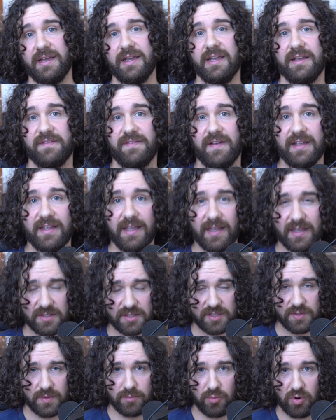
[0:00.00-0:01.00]
If I get
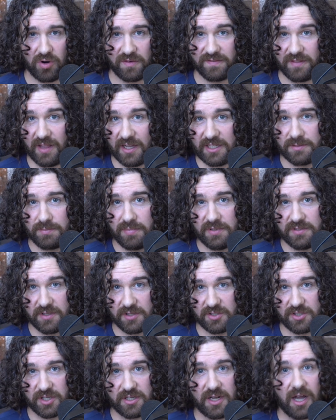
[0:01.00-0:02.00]
into a more flexed
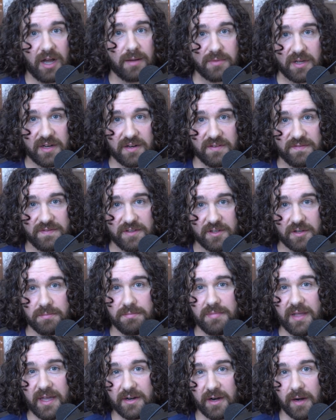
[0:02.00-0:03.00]
position, I'm going to feel
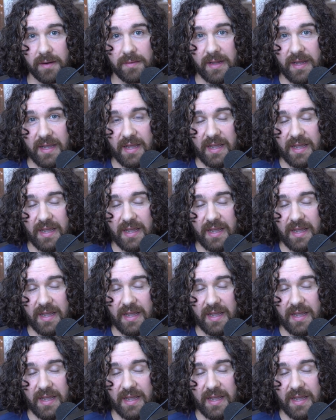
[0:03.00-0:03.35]
better.